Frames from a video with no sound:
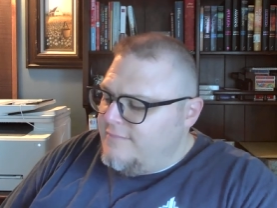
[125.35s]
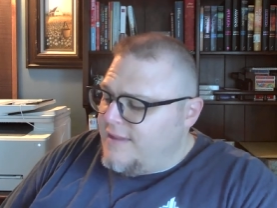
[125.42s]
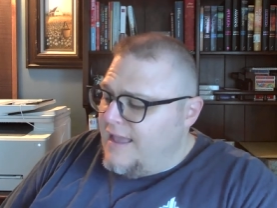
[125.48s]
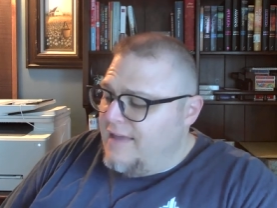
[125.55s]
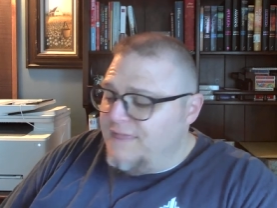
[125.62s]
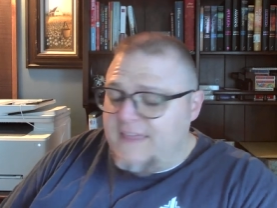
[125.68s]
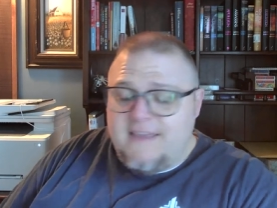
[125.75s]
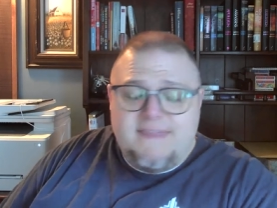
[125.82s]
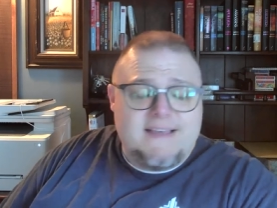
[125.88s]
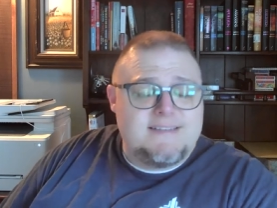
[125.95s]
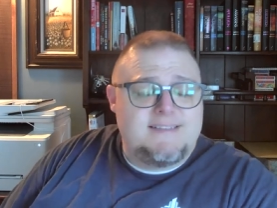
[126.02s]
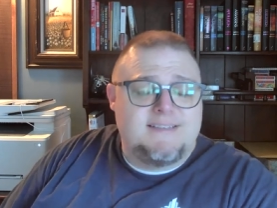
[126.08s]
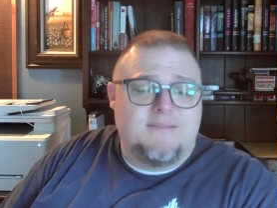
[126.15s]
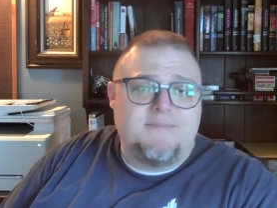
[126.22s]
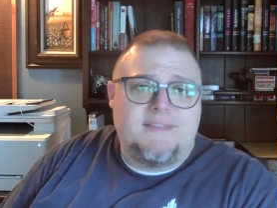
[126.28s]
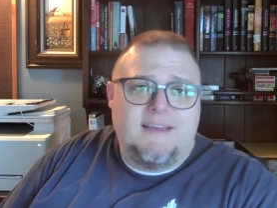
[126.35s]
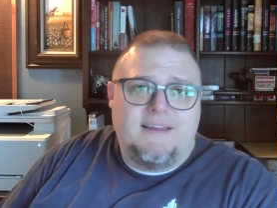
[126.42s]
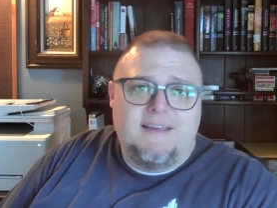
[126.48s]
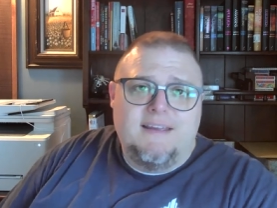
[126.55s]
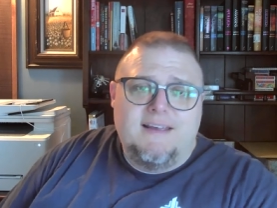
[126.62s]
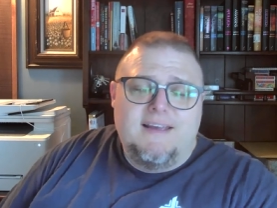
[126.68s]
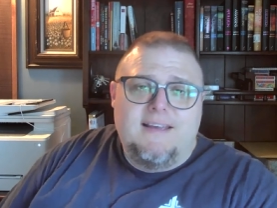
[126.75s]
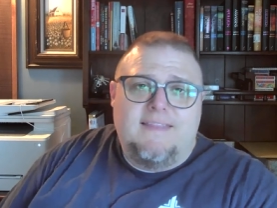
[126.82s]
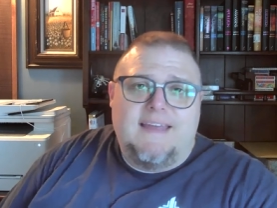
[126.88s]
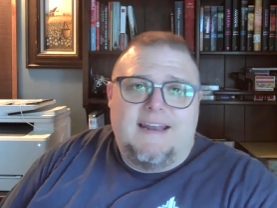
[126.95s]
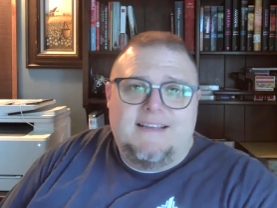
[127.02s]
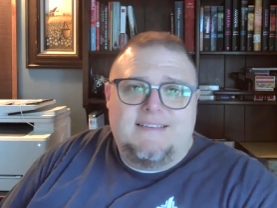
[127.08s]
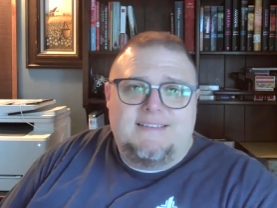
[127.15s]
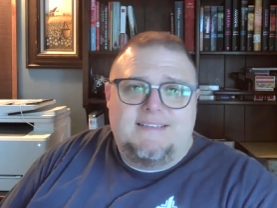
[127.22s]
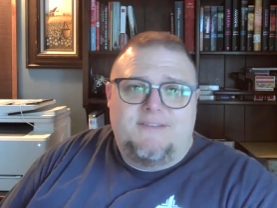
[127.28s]
I think that's something that
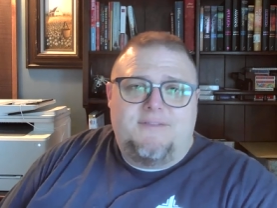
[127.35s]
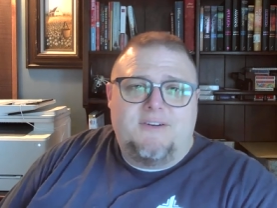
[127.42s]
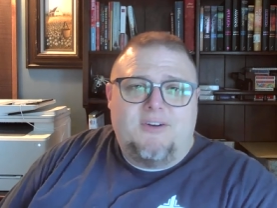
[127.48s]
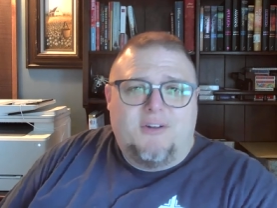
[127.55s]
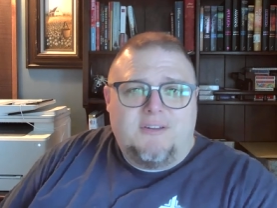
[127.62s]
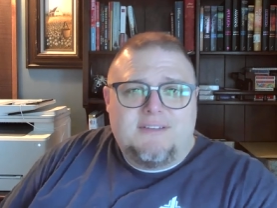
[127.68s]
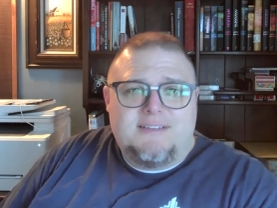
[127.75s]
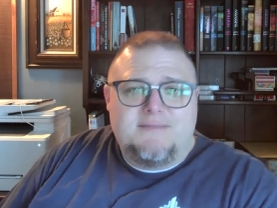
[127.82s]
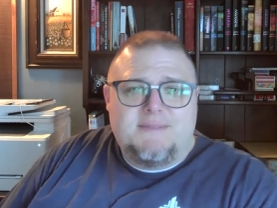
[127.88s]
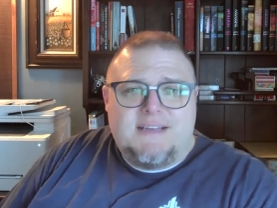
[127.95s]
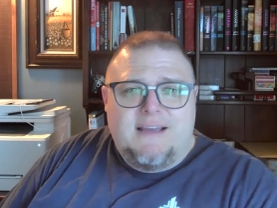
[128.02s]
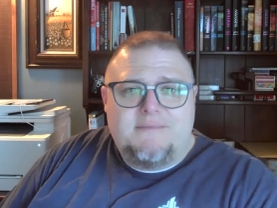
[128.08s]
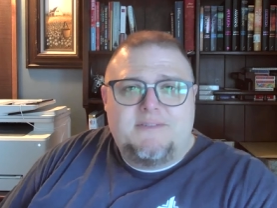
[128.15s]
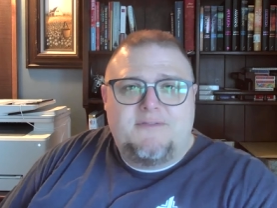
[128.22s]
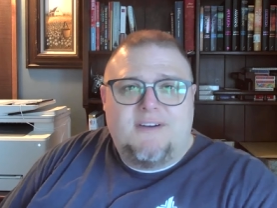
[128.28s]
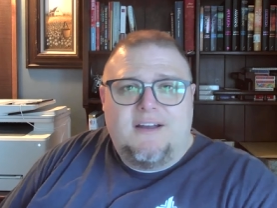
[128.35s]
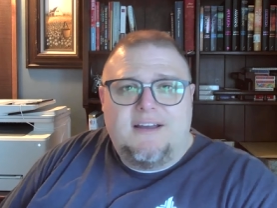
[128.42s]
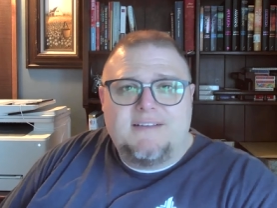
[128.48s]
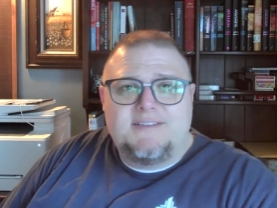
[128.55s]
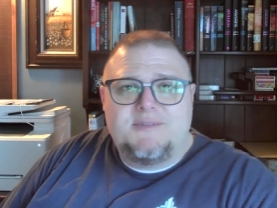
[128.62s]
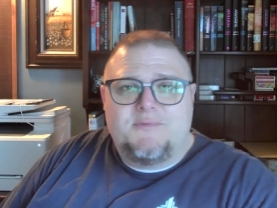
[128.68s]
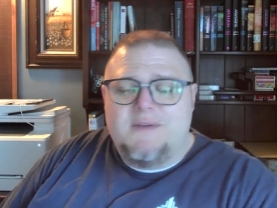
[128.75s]
is difficult sometimes for us.